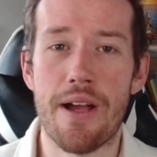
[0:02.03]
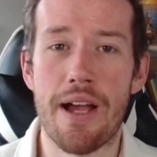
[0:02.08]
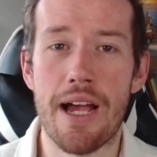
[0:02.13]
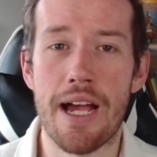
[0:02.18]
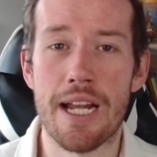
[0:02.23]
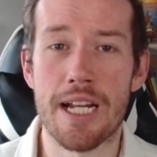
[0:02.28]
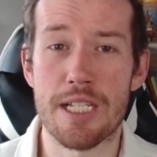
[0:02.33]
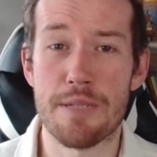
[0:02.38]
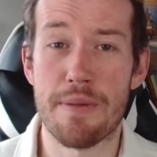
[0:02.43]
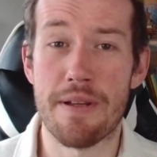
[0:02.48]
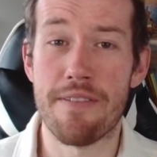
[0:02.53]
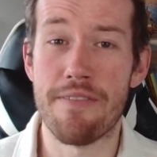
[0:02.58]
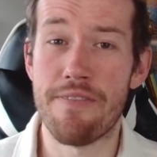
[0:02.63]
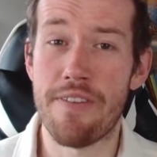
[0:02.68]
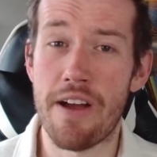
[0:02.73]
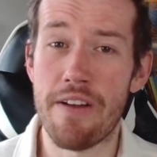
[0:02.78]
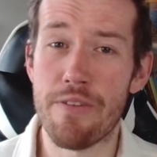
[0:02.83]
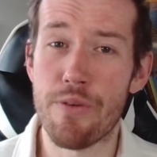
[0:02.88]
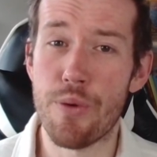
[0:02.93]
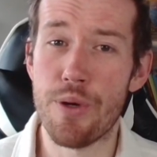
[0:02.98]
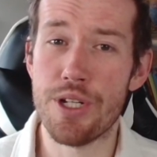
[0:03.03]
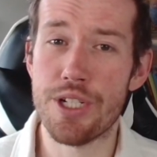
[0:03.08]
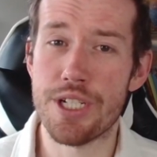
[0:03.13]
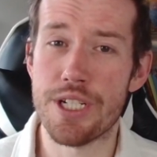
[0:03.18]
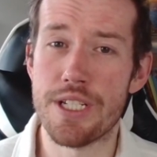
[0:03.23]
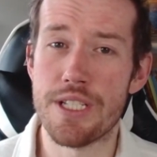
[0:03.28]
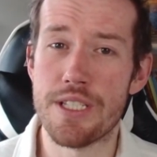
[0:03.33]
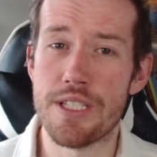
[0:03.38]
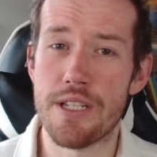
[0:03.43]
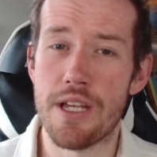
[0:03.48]
I'll explain 5
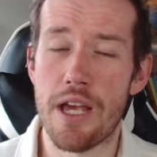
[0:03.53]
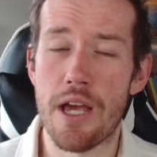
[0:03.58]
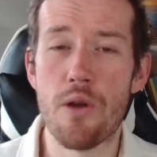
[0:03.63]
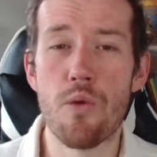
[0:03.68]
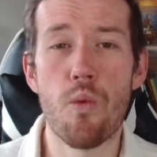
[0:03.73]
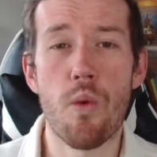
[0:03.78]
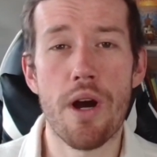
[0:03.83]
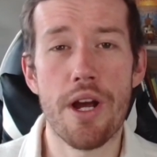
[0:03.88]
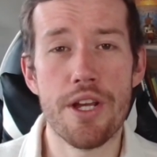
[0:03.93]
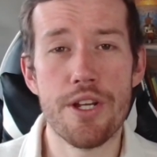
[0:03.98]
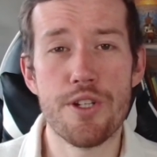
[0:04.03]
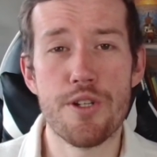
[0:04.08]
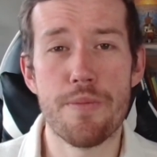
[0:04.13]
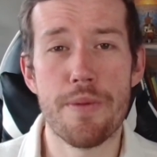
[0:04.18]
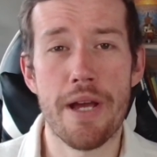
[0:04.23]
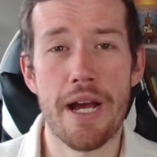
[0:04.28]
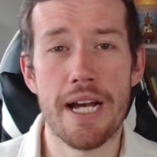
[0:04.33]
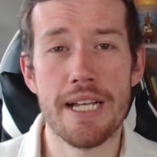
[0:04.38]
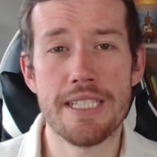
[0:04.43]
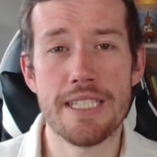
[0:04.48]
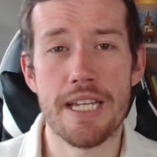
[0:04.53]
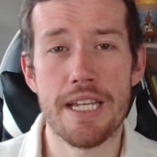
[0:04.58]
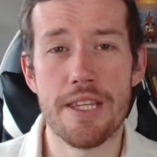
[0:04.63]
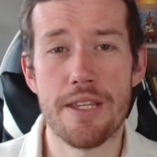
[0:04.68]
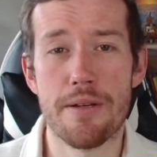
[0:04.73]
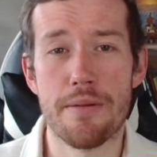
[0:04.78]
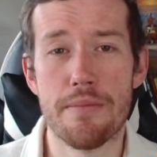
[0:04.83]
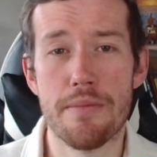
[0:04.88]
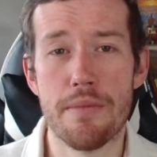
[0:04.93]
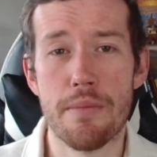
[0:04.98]
questions and why you should be asking them